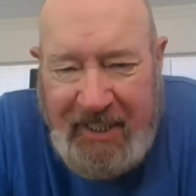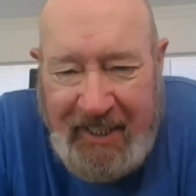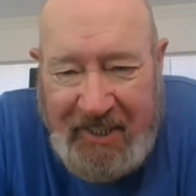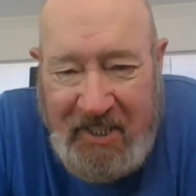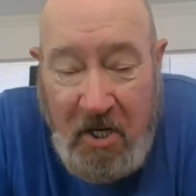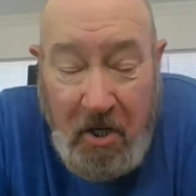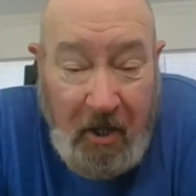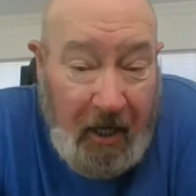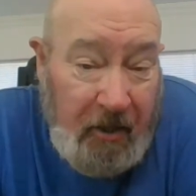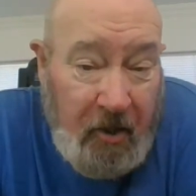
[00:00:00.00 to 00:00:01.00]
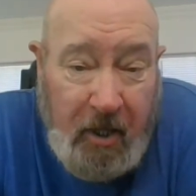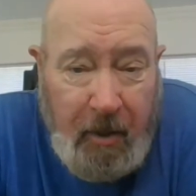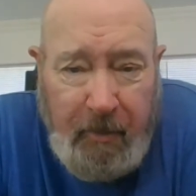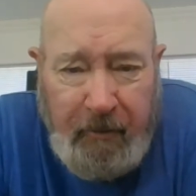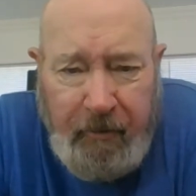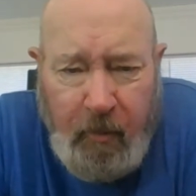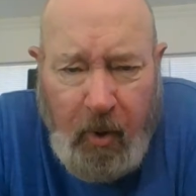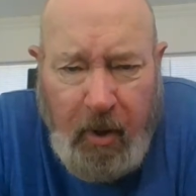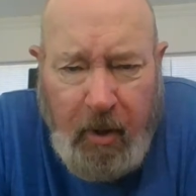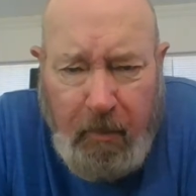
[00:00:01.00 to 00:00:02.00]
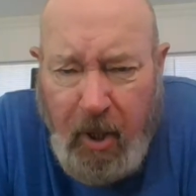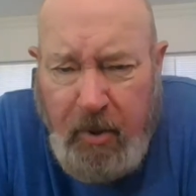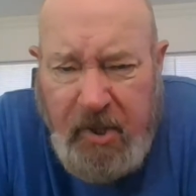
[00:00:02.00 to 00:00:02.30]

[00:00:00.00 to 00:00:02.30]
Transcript: and you're coming from one of the blue